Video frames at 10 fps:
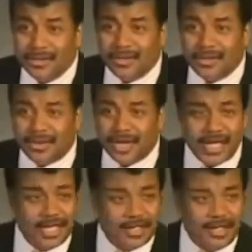
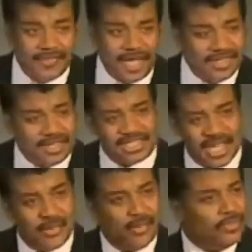Okay? I think a
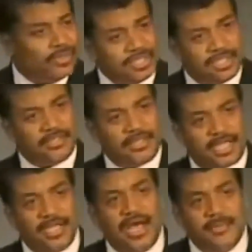second one was in
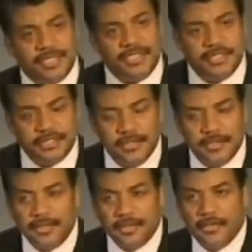economics
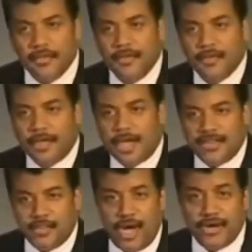and the
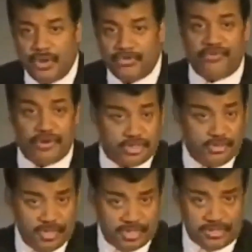one we referred to
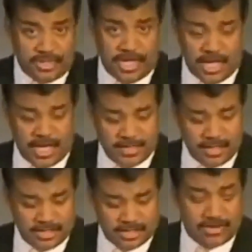was uh, an, uh,
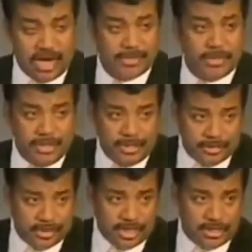described earlier,
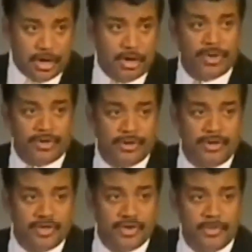the co-winner of
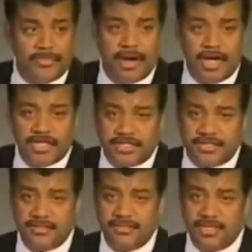the Nobel Prize
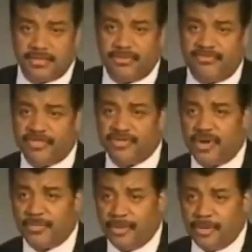with Professor
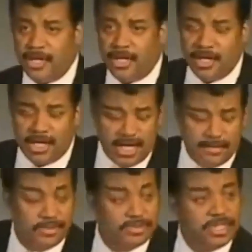Weinberg, uh,
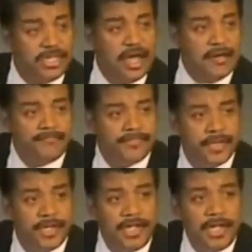Abdus Salam.
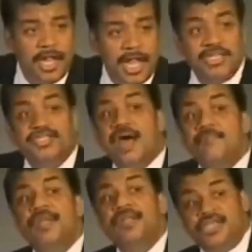And he's not
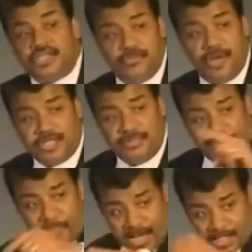Middle Eastern Muslim, he's
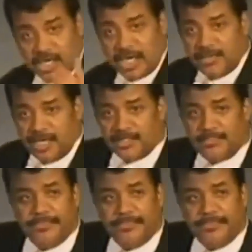Pakistani Muslim.